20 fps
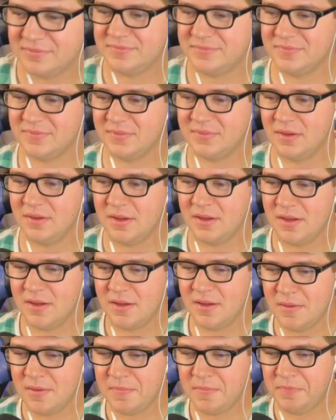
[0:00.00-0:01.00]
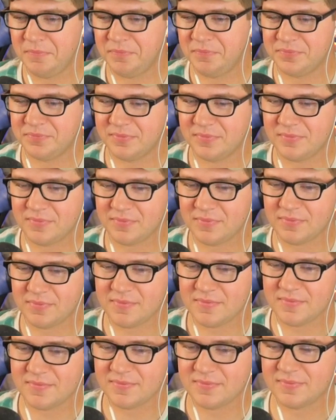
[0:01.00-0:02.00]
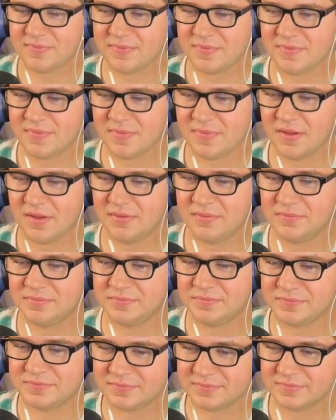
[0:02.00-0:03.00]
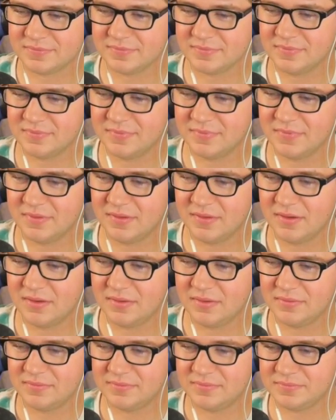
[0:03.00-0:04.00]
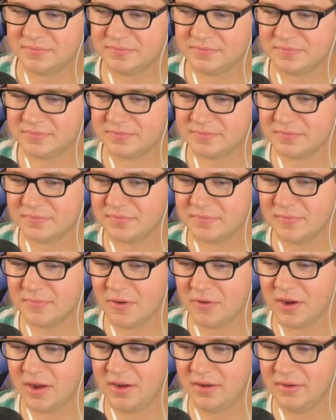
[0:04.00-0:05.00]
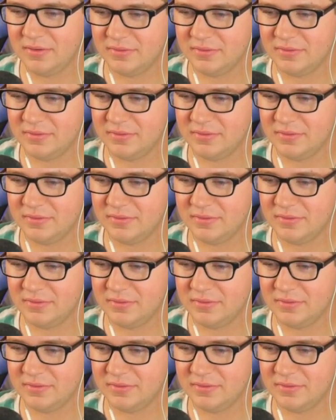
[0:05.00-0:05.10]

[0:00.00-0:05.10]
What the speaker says: (not speaking)